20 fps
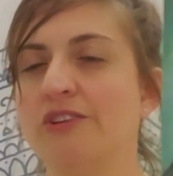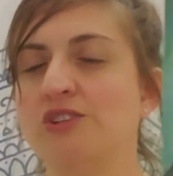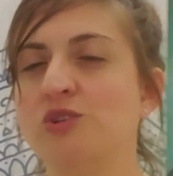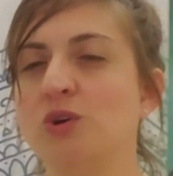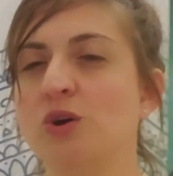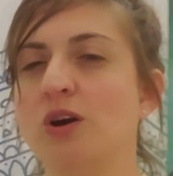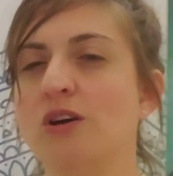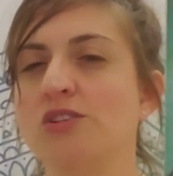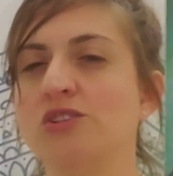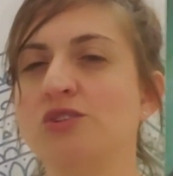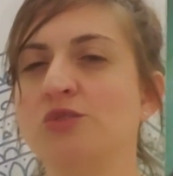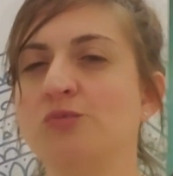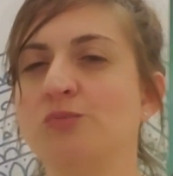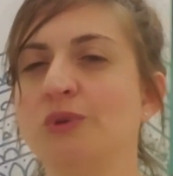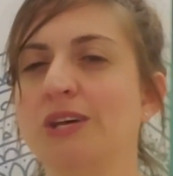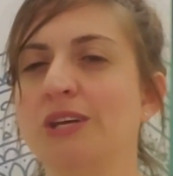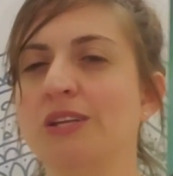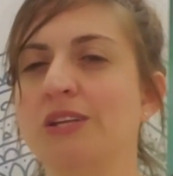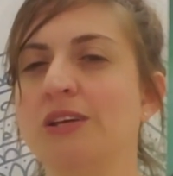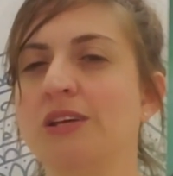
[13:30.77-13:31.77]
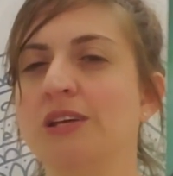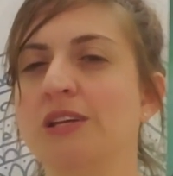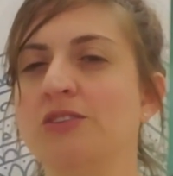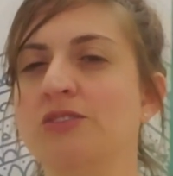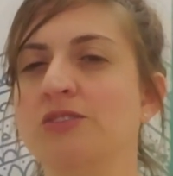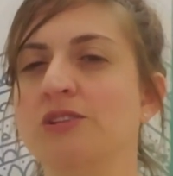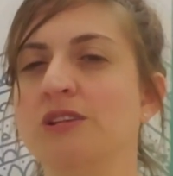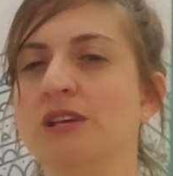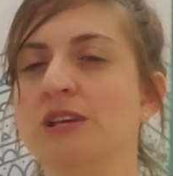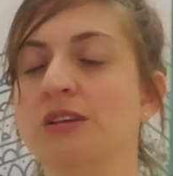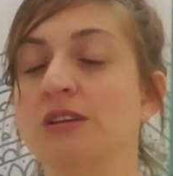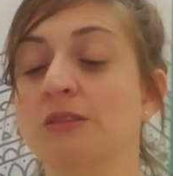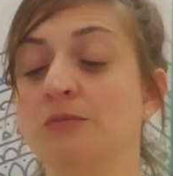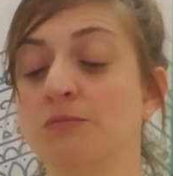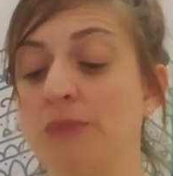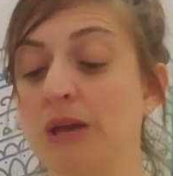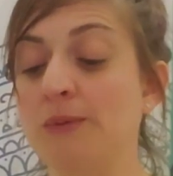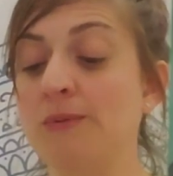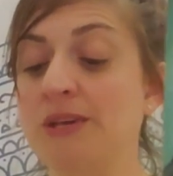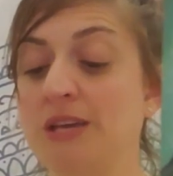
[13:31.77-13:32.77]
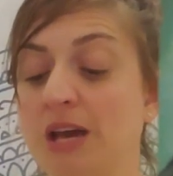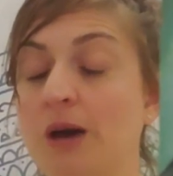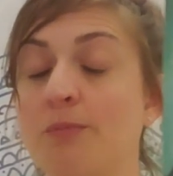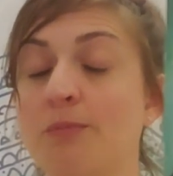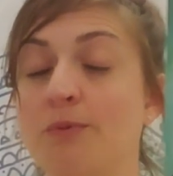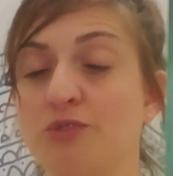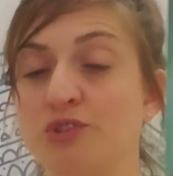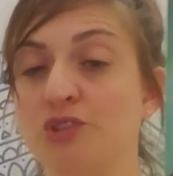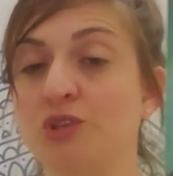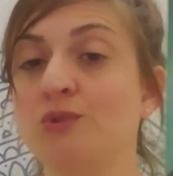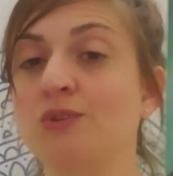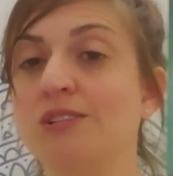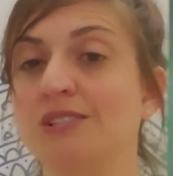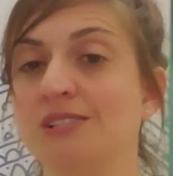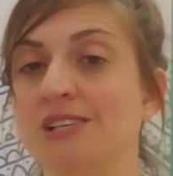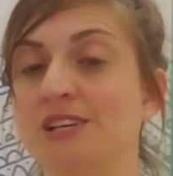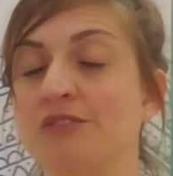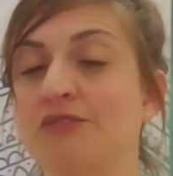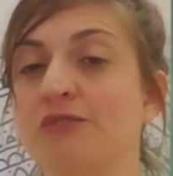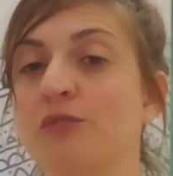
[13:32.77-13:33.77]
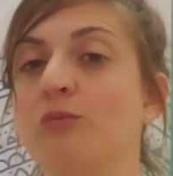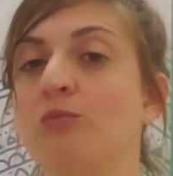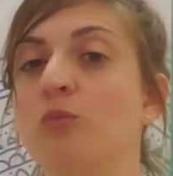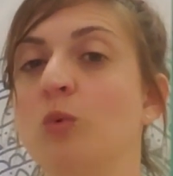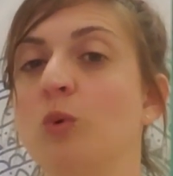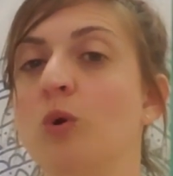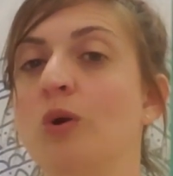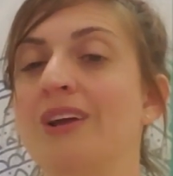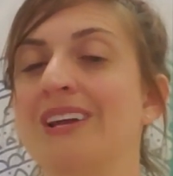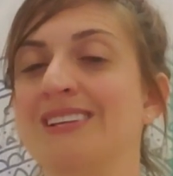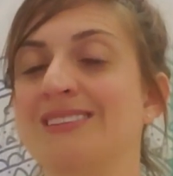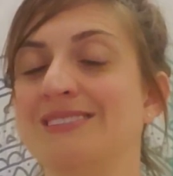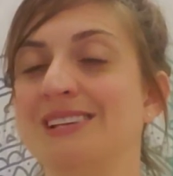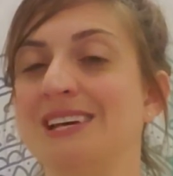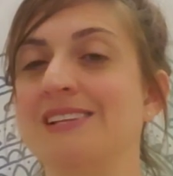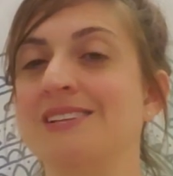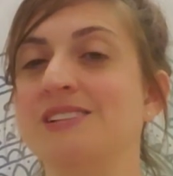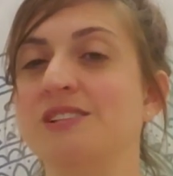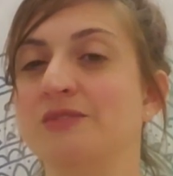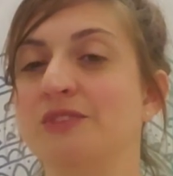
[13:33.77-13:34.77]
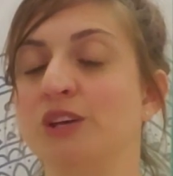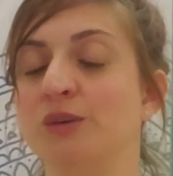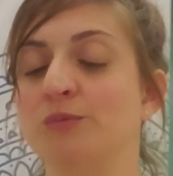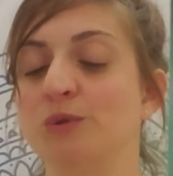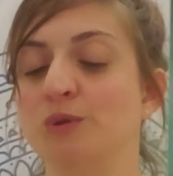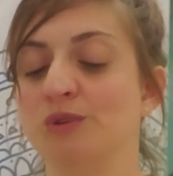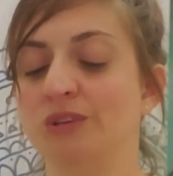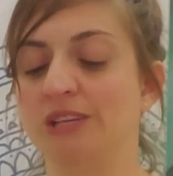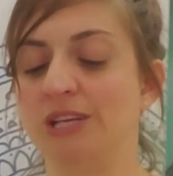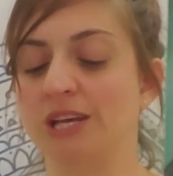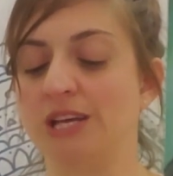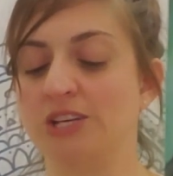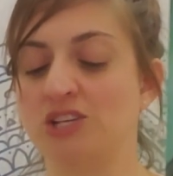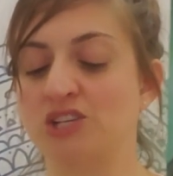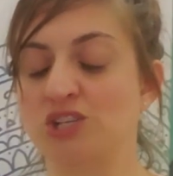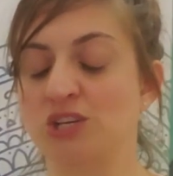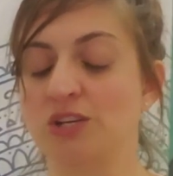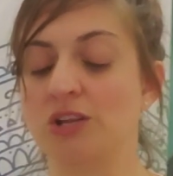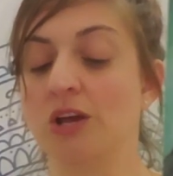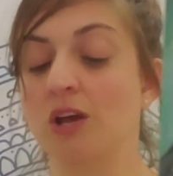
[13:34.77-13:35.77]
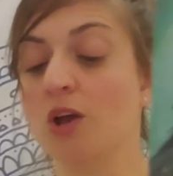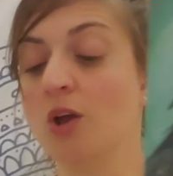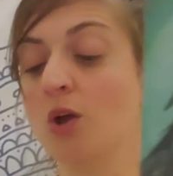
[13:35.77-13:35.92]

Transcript: There's also been maybe opportunity for more intensive communication,